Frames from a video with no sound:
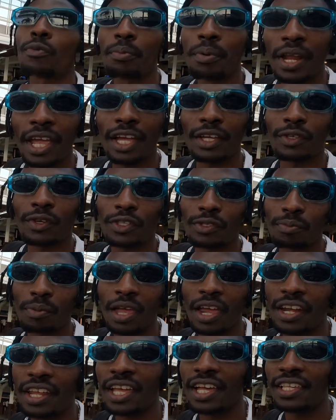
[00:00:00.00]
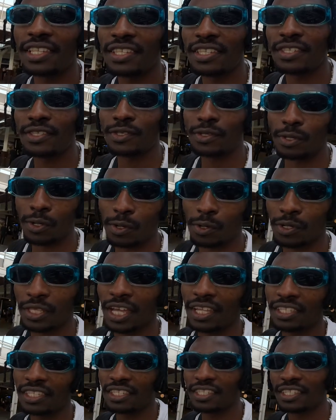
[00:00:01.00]
to break those barriers so
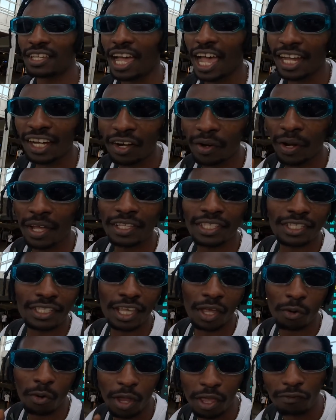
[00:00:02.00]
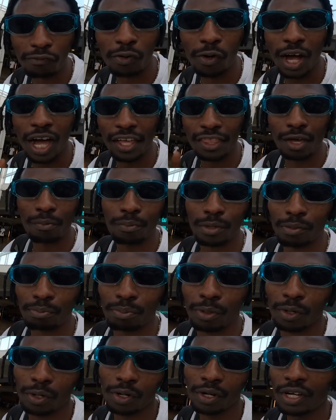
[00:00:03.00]
that I create a way for other
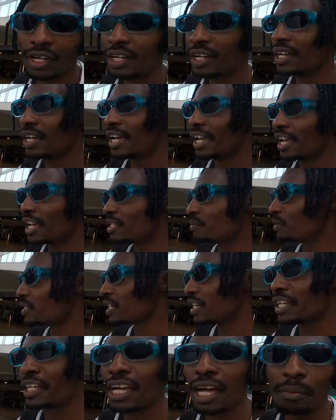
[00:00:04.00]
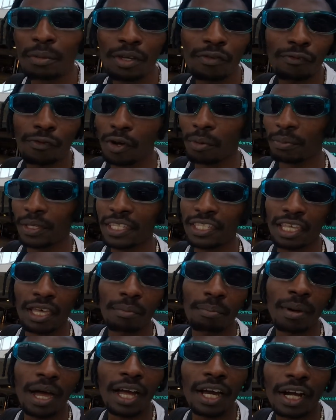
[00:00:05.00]
people, especially coming from the
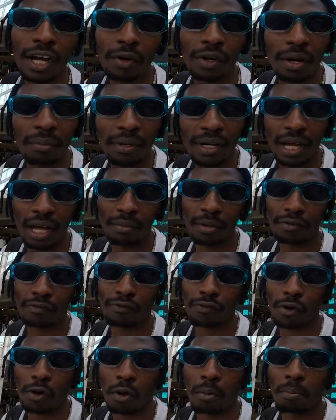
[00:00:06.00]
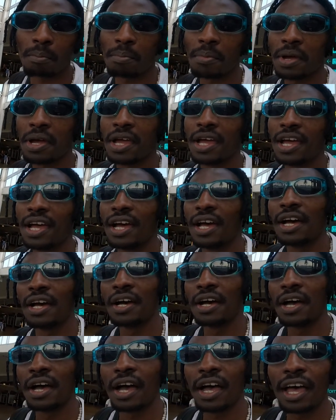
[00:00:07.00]
same background I'm coming from.
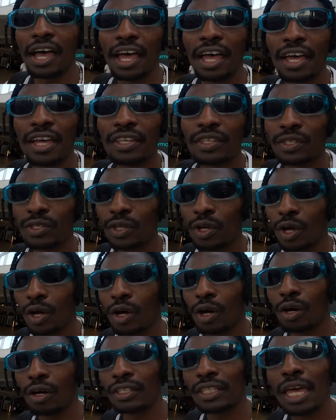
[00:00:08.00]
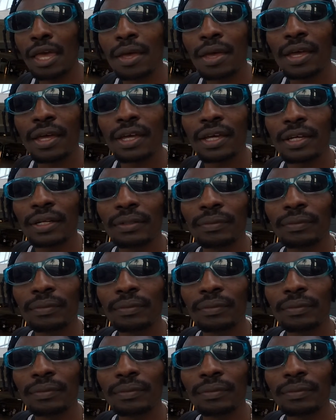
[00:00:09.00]
Uh, so the